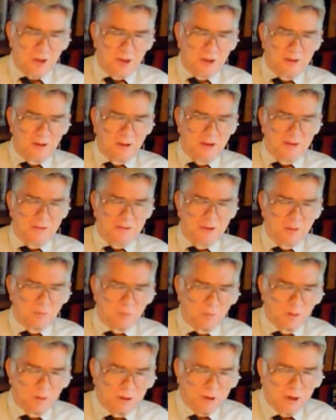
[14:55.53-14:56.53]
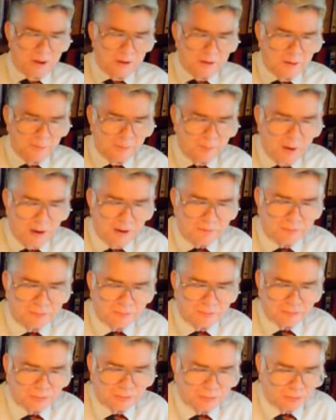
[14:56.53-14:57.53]
And then we got
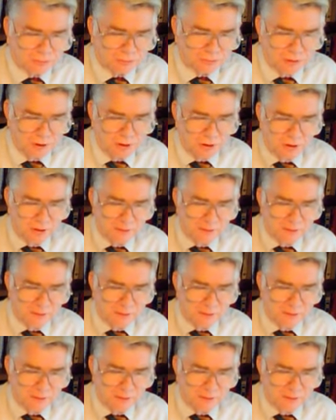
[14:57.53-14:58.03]
Epaphras,